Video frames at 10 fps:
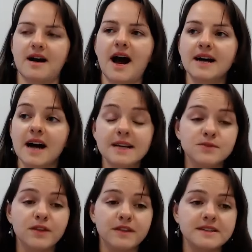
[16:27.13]
as
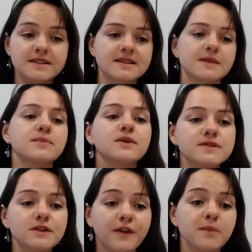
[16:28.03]
with these examples,
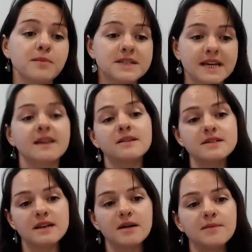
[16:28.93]
they're very particular
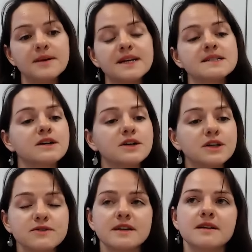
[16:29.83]
to the companies that are
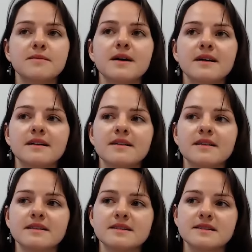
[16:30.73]
using them. And I
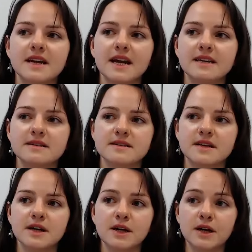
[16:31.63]
think this is the case,
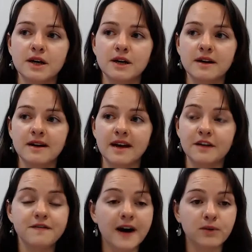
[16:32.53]

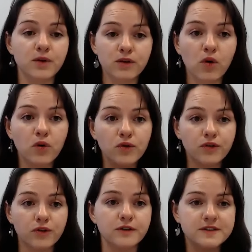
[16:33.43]
in fact, with all
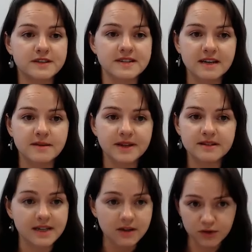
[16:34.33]
sort of
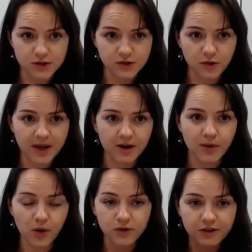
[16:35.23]
sustainability, not just repair,
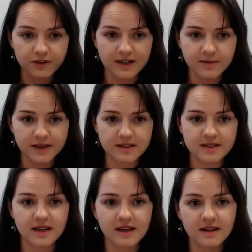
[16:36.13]
but all
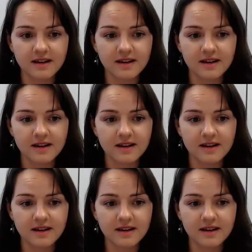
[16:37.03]
sustainability